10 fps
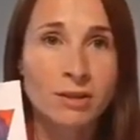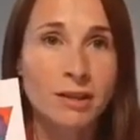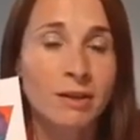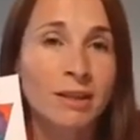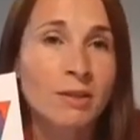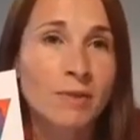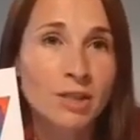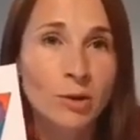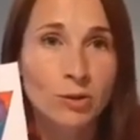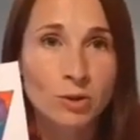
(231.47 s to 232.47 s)
Now in the
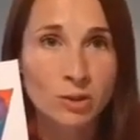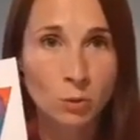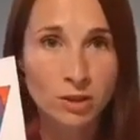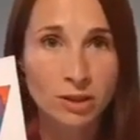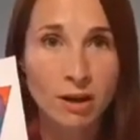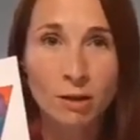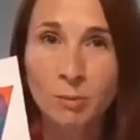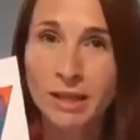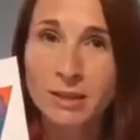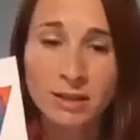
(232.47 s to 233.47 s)
video I used the watercolour
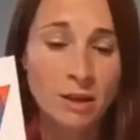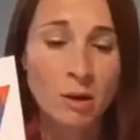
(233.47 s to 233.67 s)
paints,